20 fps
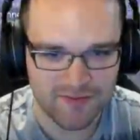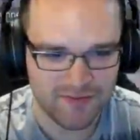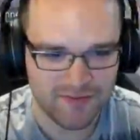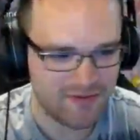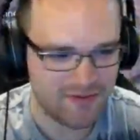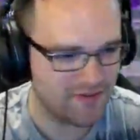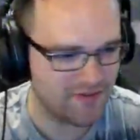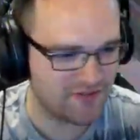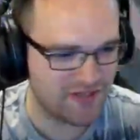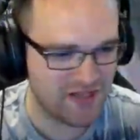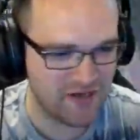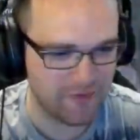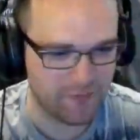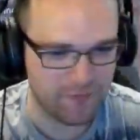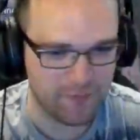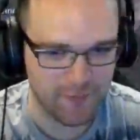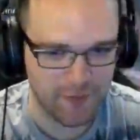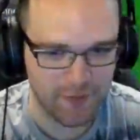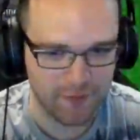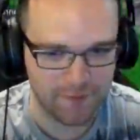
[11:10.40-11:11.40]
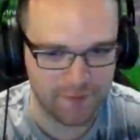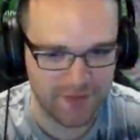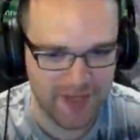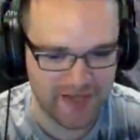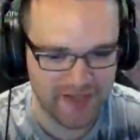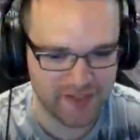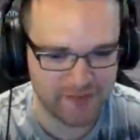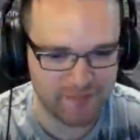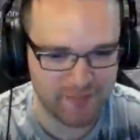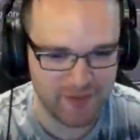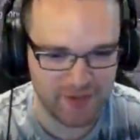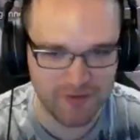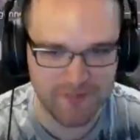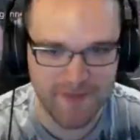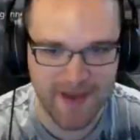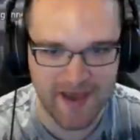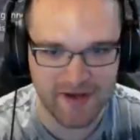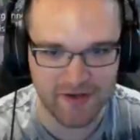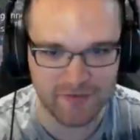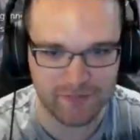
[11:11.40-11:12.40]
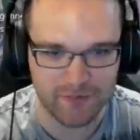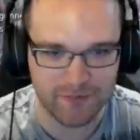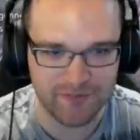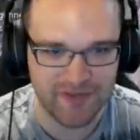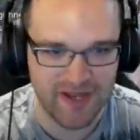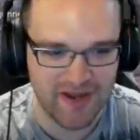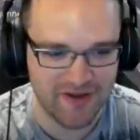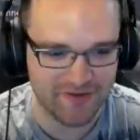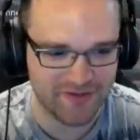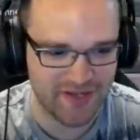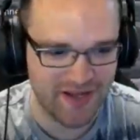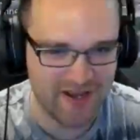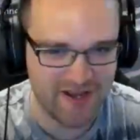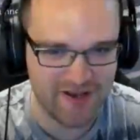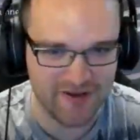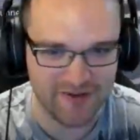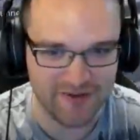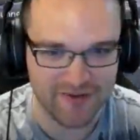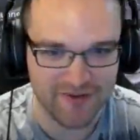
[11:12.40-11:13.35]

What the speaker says: He just had a full-fledged build battle from downtown.